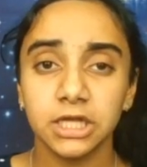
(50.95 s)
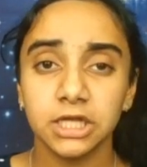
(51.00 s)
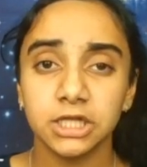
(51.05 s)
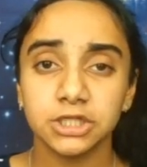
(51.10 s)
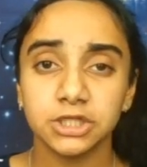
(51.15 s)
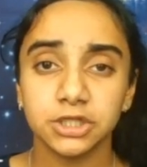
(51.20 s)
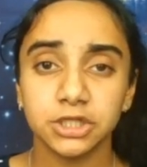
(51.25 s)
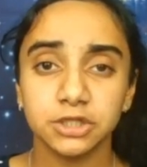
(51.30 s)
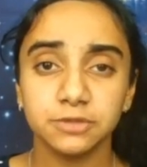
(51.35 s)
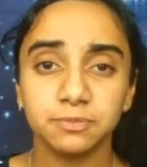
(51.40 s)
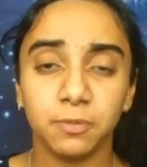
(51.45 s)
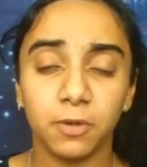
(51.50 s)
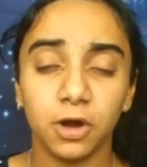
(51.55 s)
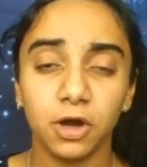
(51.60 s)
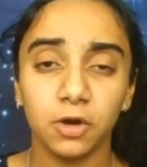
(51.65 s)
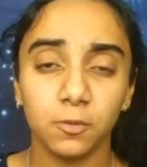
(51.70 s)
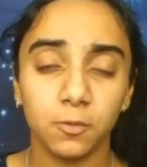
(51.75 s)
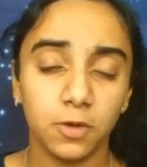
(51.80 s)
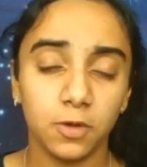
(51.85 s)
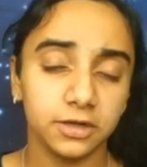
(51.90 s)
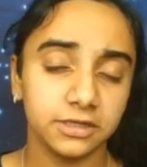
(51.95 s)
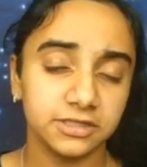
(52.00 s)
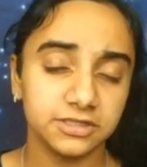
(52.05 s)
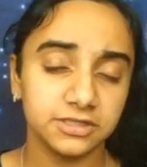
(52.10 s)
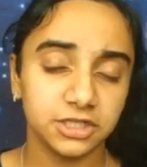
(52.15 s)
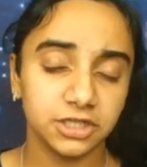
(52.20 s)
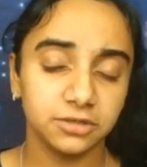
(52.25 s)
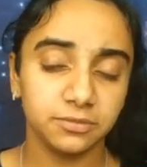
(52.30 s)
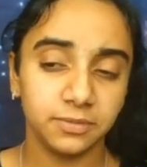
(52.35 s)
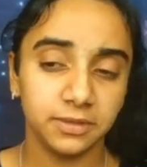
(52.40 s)
So this part 1 is
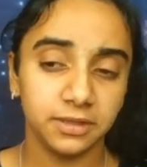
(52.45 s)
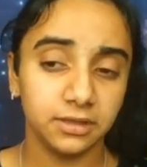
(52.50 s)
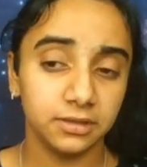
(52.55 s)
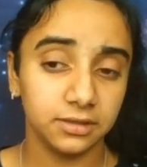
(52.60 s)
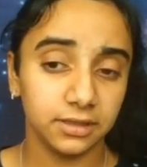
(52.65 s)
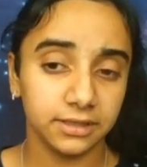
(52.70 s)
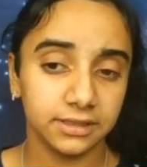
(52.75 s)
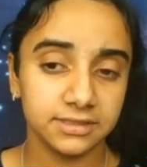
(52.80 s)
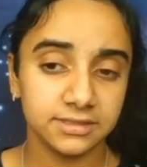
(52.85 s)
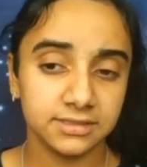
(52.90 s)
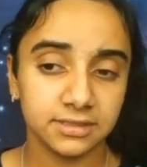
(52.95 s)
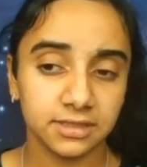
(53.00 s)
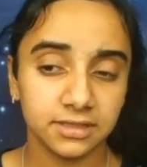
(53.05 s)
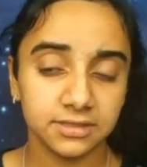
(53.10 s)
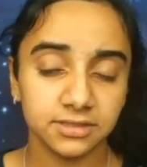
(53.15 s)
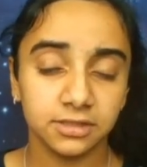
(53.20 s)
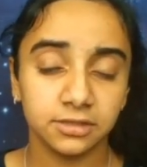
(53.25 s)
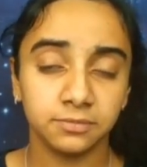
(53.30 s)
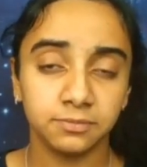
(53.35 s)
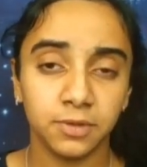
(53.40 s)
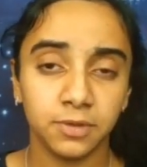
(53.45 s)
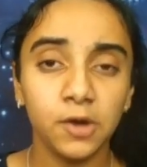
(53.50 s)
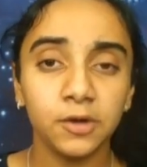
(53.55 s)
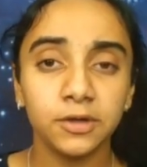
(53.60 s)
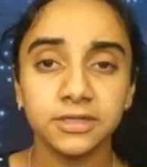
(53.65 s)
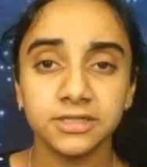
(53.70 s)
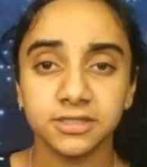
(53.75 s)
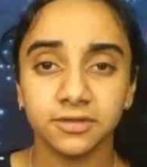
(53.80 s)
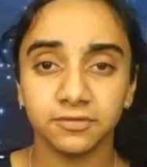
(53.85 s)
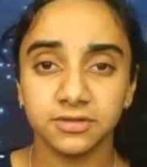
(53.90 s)
going to be, like it says,
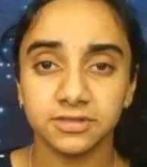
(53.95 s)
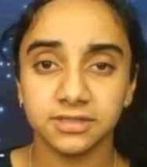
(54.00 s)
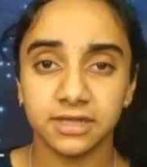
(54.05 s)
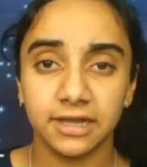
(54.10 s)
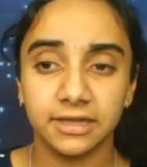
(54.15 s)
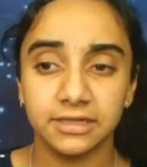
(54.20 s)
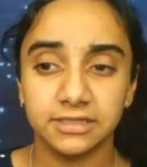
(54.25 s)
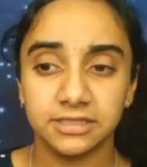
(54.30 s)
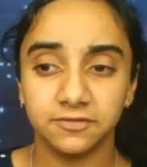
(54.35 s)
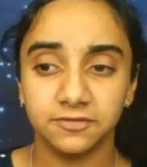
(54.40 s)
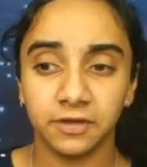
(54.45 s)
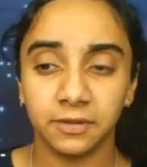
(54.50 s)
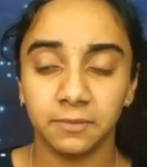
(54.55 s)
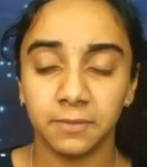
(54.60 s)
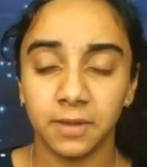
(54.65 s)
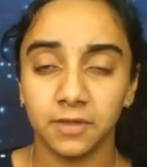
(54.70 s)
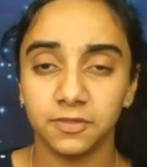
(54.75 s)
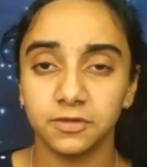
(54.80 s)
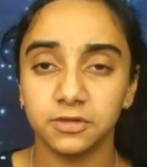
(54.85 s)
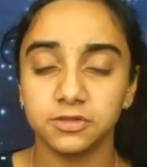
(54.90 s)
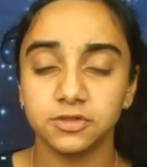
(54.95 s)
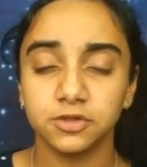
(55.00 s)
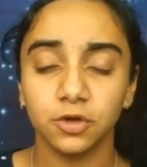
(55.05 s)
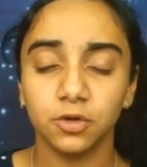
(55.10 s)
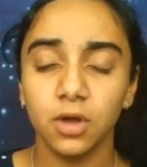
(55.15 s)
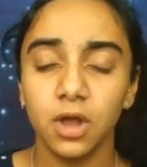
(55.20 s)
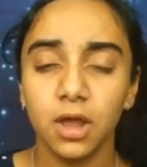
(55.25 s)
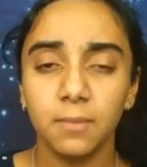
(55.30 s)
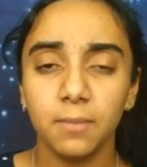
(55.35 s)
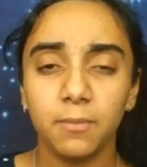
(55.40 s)
components of the scientific method.
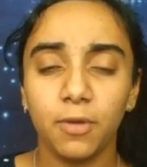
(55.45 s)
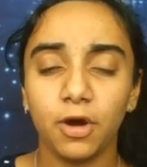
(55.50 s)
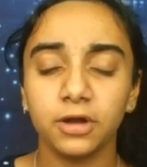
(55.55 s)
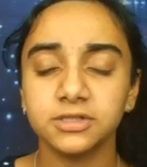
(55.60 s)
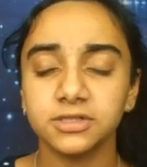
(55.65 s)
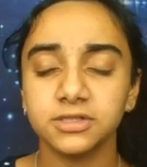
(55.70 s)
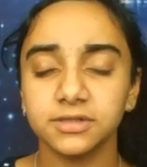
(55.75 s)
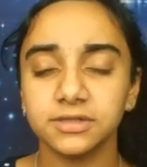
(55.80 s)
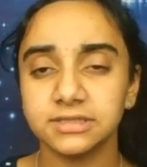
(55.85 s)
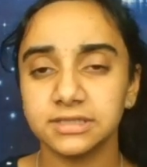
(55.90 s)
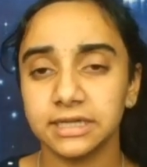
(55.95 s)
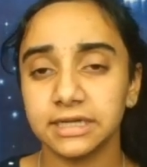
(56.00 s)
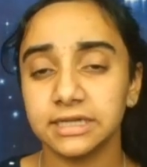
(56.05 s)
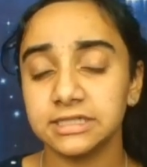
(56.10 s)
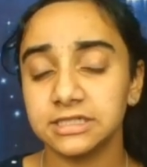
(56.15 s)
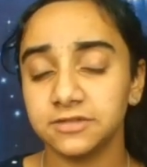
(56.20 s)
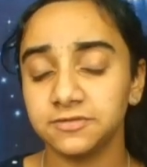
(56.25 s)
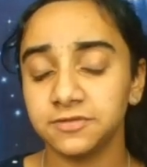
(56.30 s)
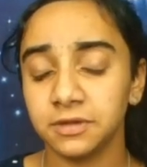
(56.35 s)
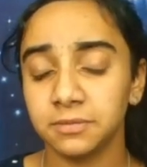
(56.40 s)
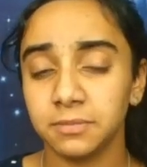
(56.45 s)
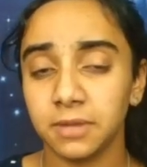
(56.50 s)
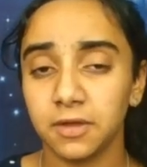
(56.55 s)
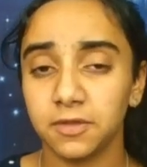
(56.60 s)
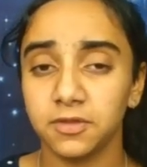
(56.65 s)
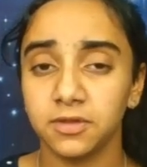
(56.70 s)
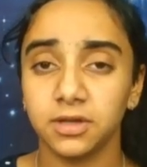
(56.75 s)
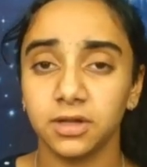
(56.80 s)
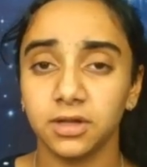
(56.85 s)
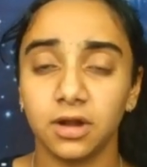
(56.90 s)
So parts of the scientific
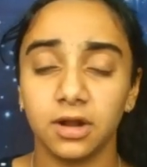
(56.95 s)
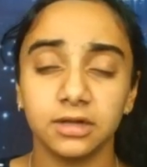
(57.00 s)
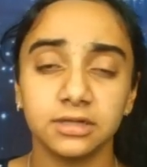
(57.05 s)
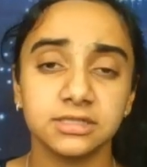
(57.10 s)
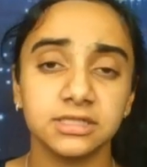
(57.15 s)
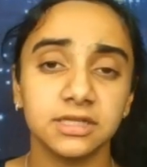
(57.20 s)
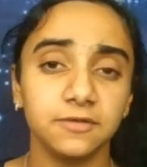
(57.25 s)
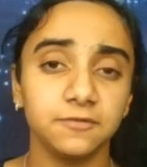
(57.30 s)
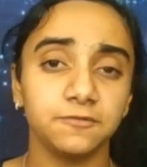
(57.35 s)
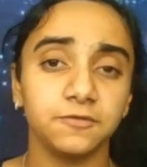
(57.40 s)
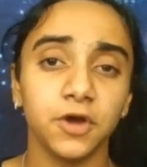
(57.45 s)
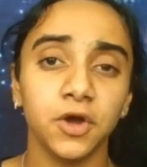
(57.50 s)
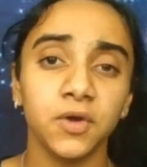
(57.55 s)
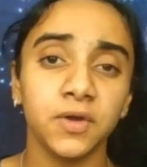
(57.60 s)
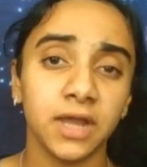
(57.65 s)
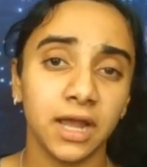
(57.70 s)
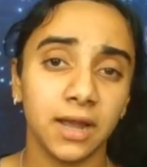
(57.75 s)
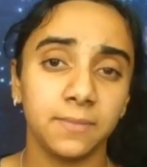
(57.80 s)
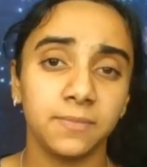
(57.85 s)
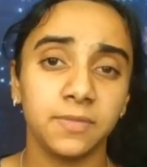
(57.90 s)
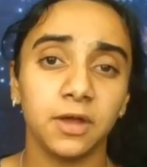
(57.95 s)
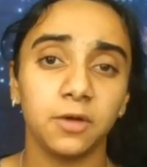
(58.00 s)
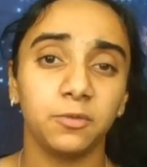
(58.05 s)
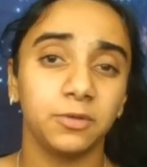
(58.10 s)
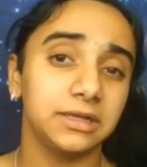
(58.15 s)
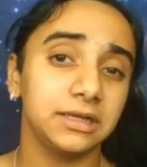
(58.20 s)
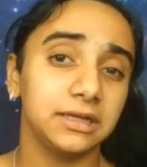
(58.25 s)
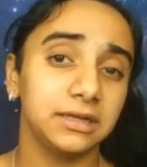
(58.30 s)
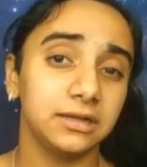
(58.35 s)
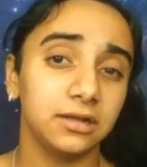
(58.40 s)
method, and honestly, vocab that
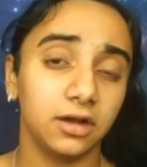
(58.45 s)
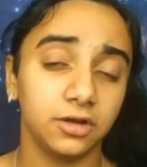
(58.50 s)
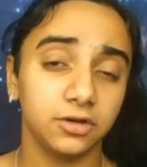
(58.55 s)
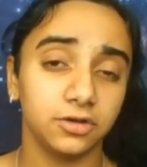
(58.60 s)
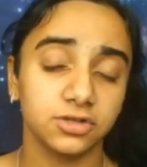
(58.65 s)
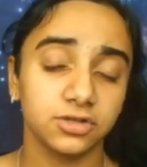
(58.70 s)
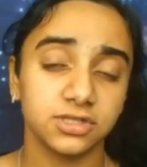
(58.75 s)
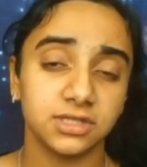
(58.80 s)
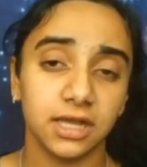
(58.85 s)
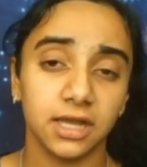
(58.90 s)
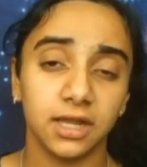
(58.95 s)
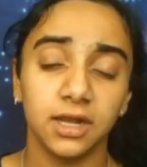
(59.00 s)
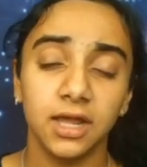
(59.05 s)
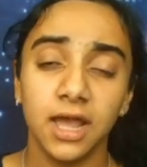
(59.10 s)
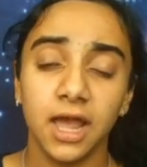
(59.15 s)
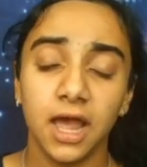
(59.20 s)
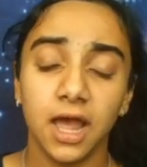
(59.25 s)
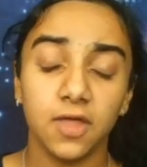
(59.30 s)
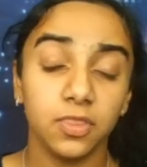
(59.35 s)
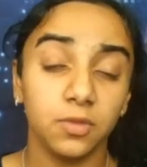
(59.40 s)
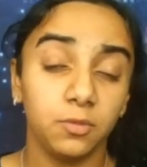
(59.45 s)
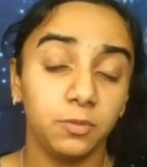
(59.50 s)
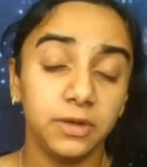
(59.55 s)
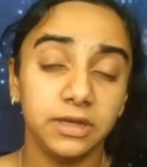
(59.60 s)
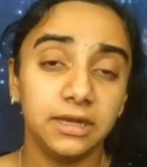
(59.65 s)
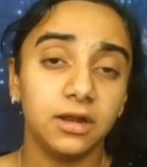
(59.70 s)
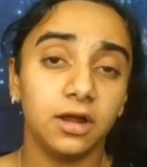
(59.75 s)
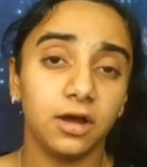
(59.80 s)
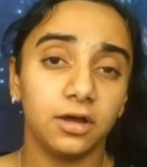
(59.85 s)
we need to understand, and we need to